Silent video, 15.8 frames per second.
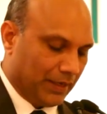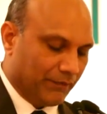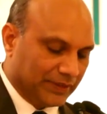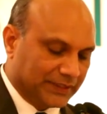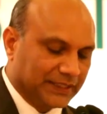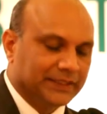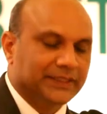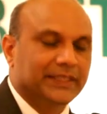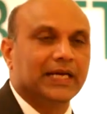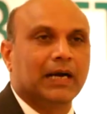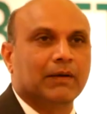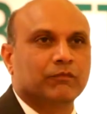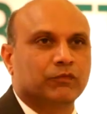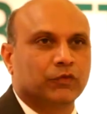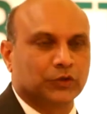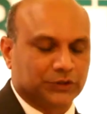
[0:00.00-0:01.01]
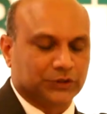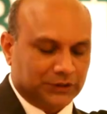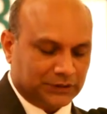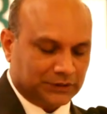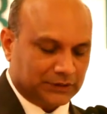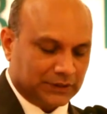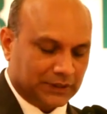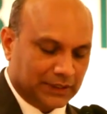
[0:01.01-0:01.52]
Within the armed
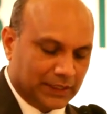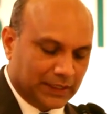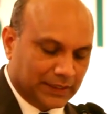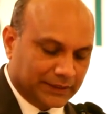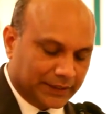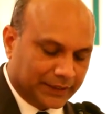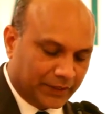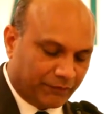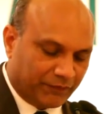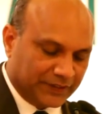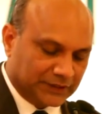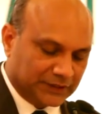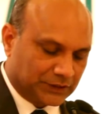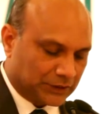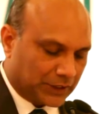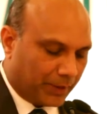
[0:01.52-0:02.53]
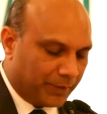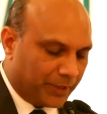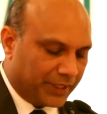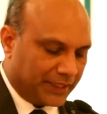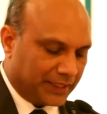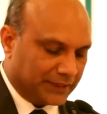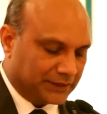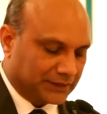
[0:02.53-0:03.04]
forces, the defense
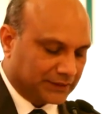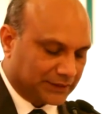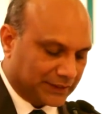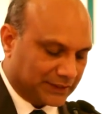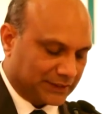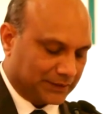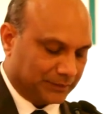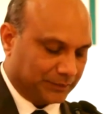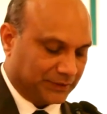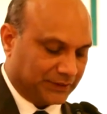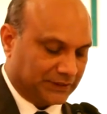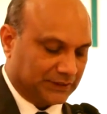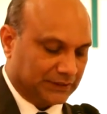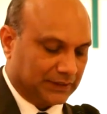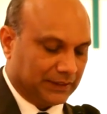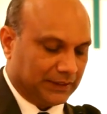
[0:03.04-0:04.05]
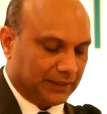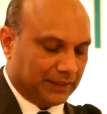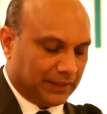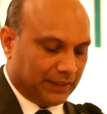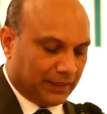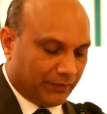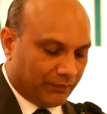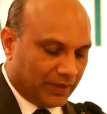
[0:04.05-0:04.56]
communication systems
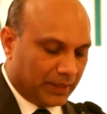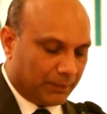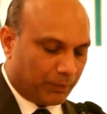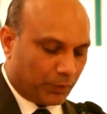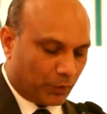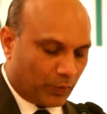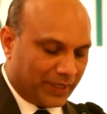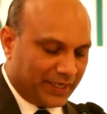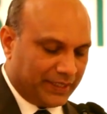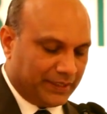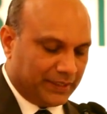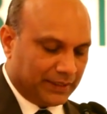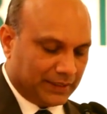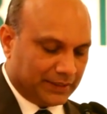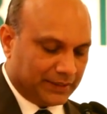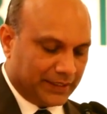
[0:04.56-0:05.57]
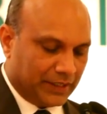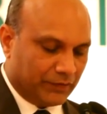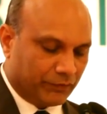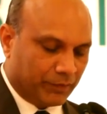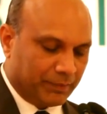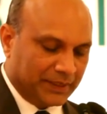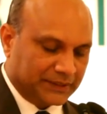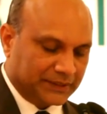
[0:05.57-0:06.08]
will provide the
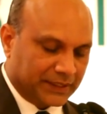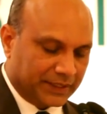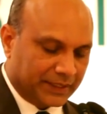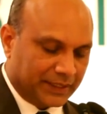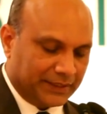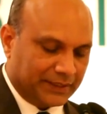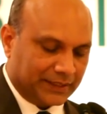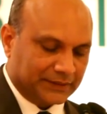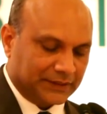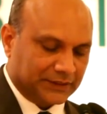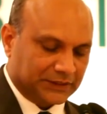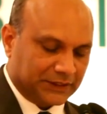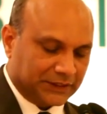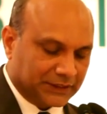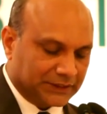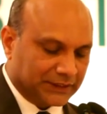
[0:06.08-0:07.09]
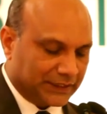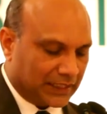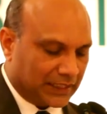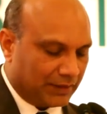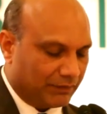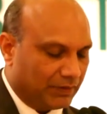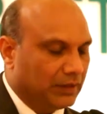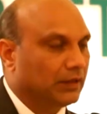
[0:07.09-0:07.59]
information grid at the strategic
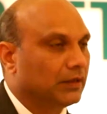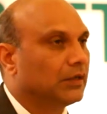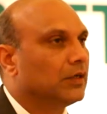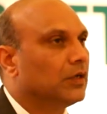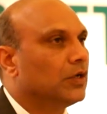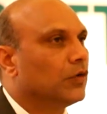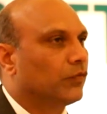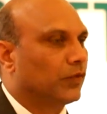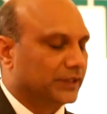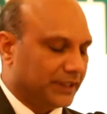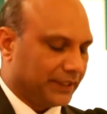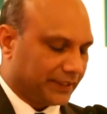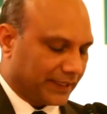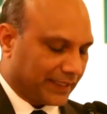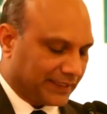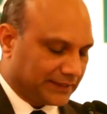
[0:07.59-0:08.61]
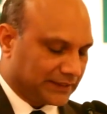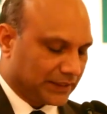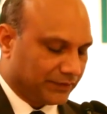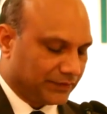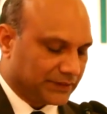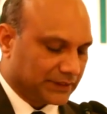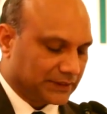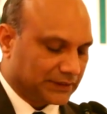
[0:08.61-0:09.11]
level for the
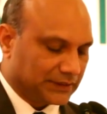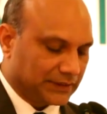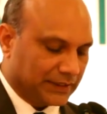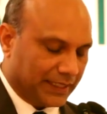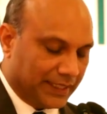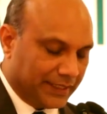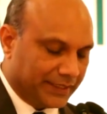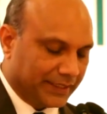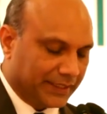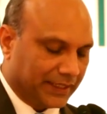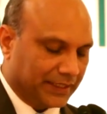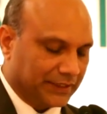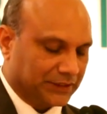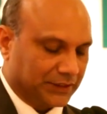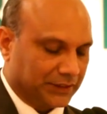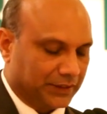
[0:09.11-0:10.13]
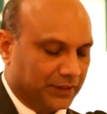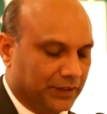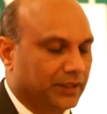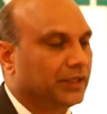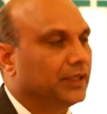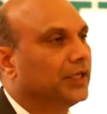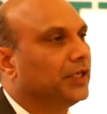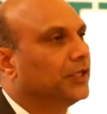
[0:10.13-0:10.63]
tri-services integration
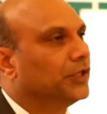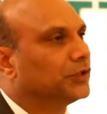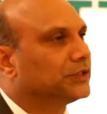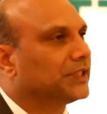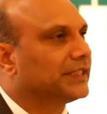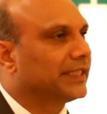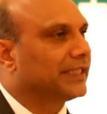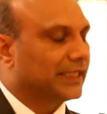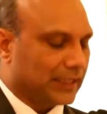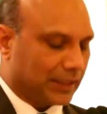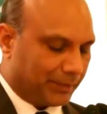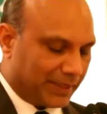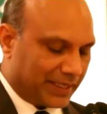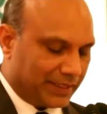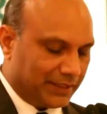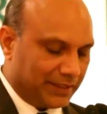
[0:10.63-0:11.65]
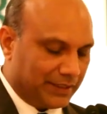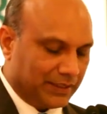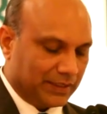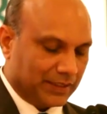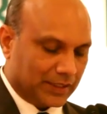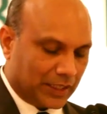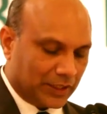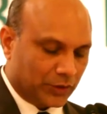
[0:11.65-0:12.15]
using the
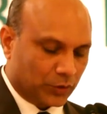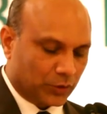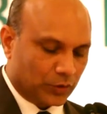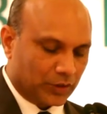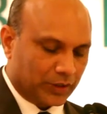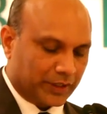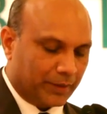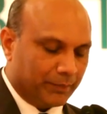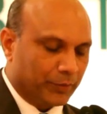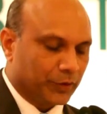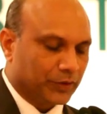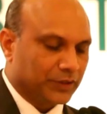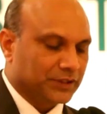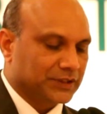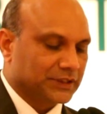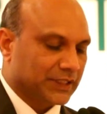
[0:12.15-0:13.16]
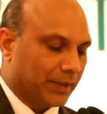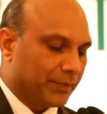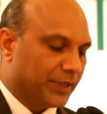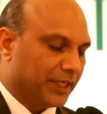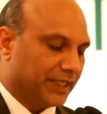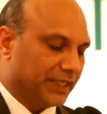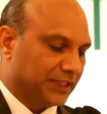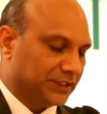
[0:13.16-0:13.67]
command, control, computers,
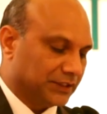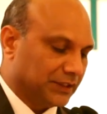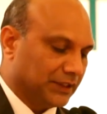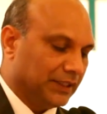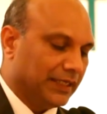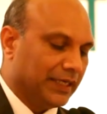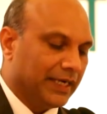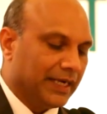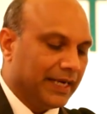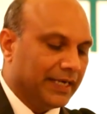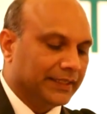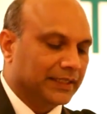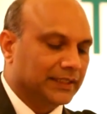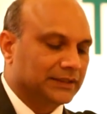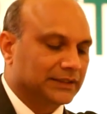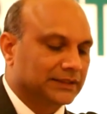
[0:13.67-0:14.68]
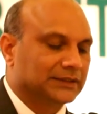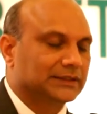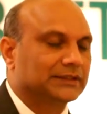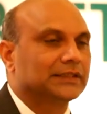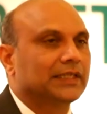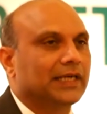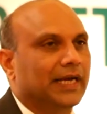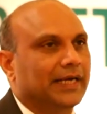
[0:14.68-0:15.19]
communication
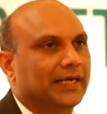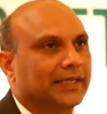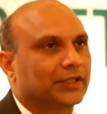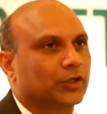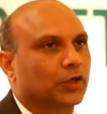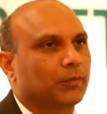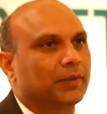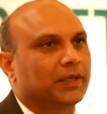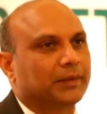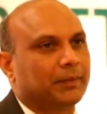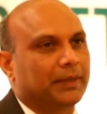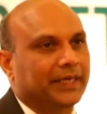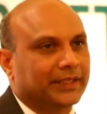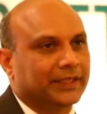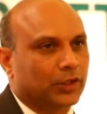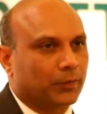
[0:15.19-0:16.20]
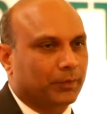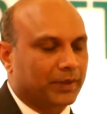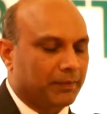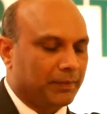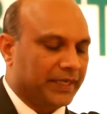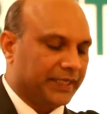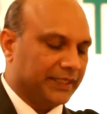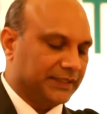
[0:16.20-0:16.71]
intelligence, and
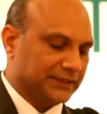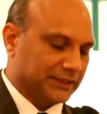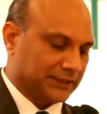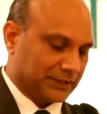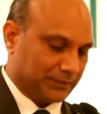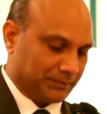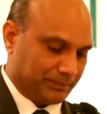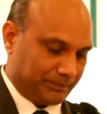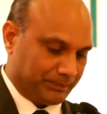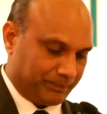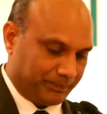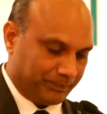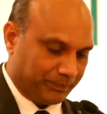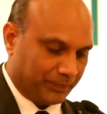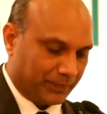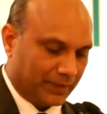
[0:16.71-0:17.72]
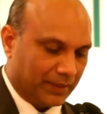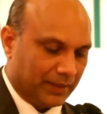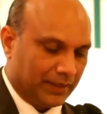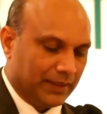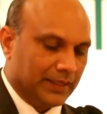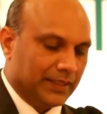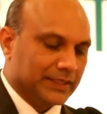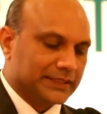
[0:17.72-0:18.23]
interoperability system.
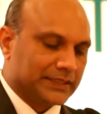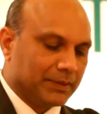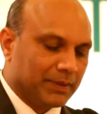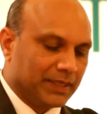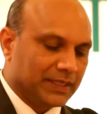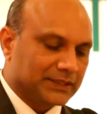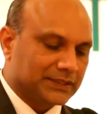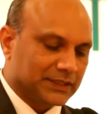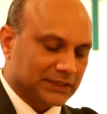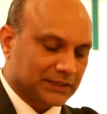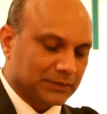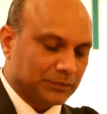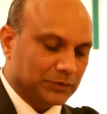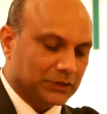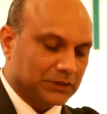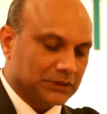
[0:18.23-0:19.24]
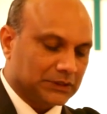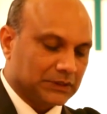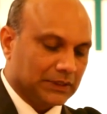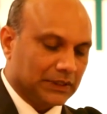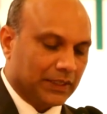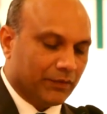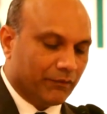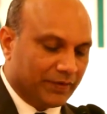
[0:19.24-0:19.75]
Similar systems
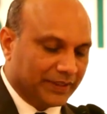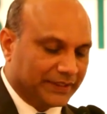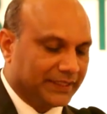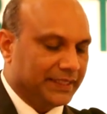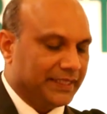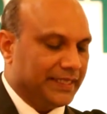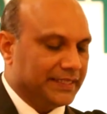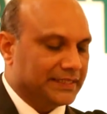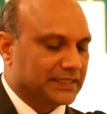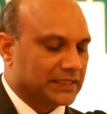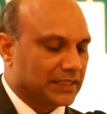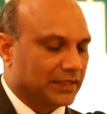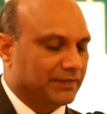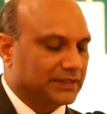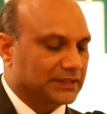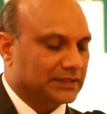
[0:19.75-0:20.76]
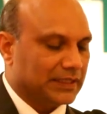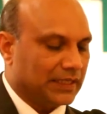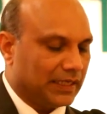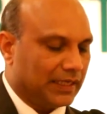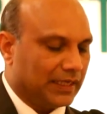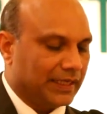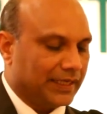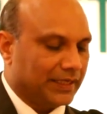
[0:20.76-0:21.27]
within each service
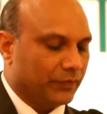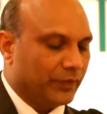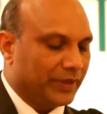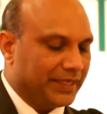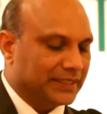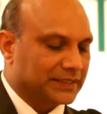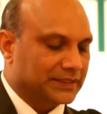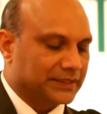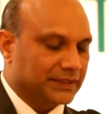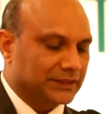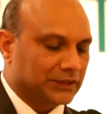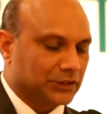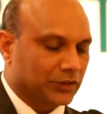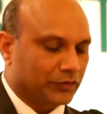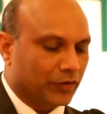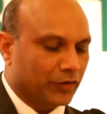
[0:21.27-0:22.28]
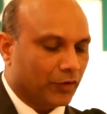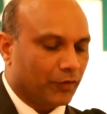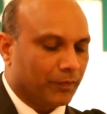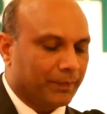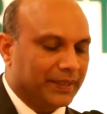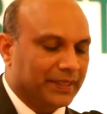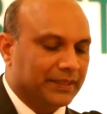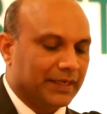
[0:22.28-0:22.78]
are at various stages of
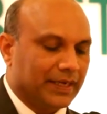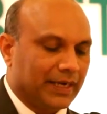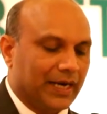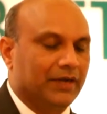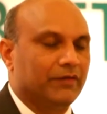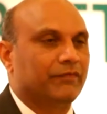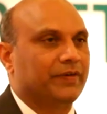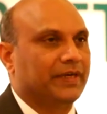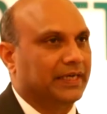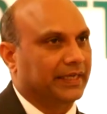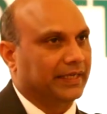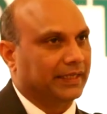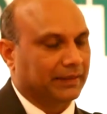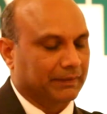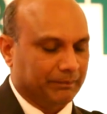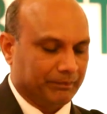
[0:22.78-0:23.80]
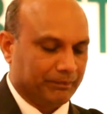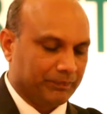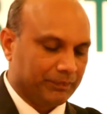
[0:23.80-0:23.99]
development and fielding.